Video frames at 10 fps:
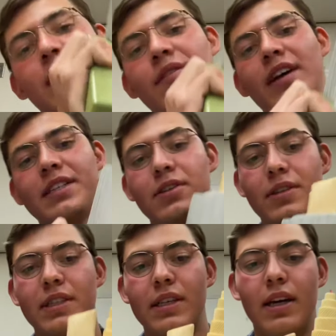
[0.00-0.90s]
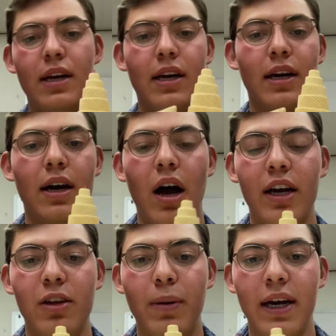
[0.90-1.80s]
vessels,
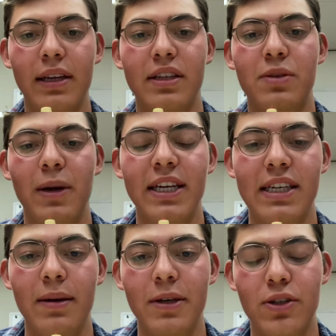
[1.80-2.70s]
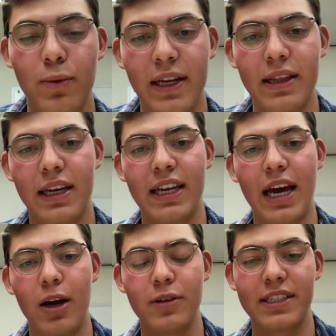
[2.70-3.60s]
occupying the space in between the
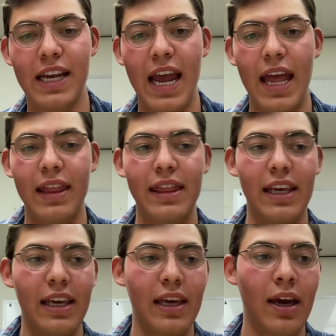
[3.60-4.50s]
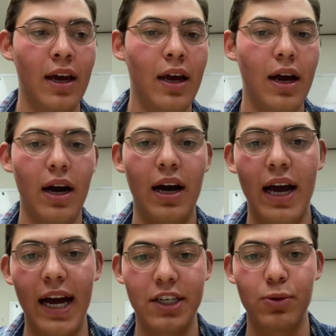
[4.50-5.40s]
canals and the
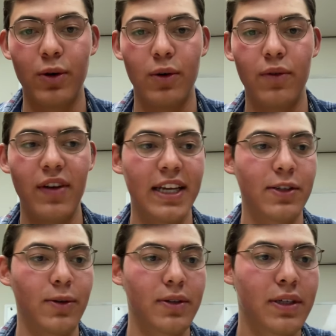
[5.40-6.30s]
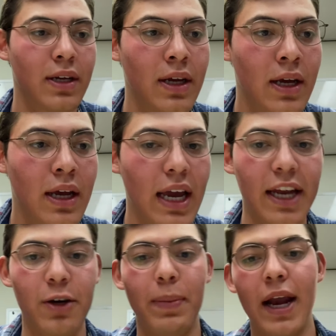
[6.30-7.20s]
actual vessels. And
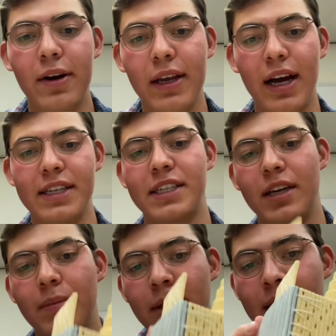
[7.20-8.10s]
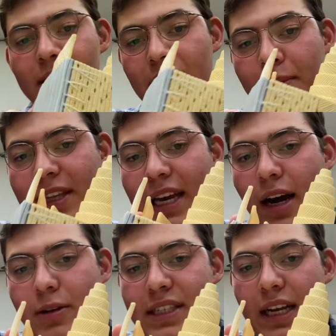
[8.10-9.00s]
your periosteum is going to be the
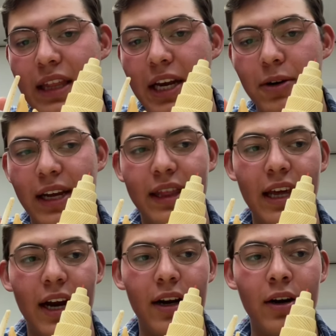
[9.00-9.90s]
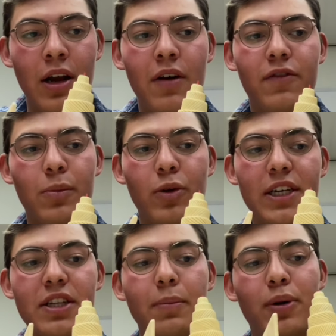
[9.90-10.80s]
outside layer right there, from
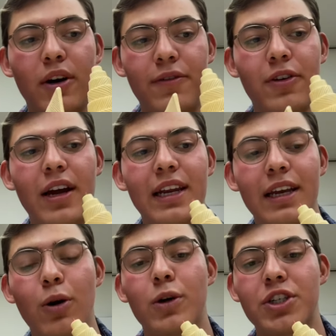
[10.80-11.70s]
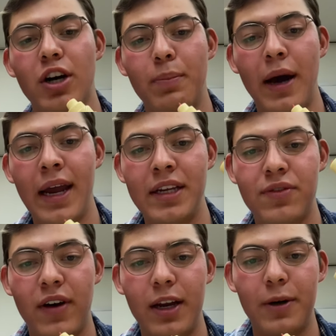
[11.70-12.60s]
which the perforating or Sharpey's
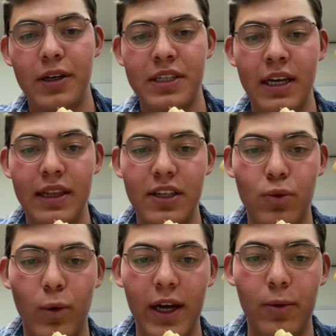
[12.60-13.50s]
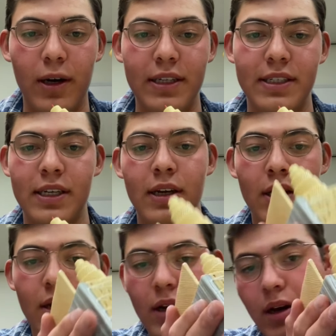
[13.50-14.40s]
fibers, these white ones,
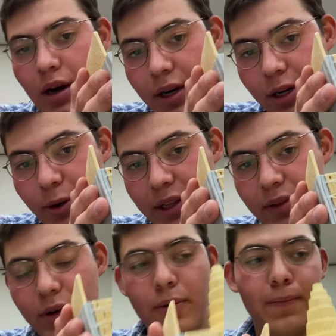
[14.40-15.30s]
are going through.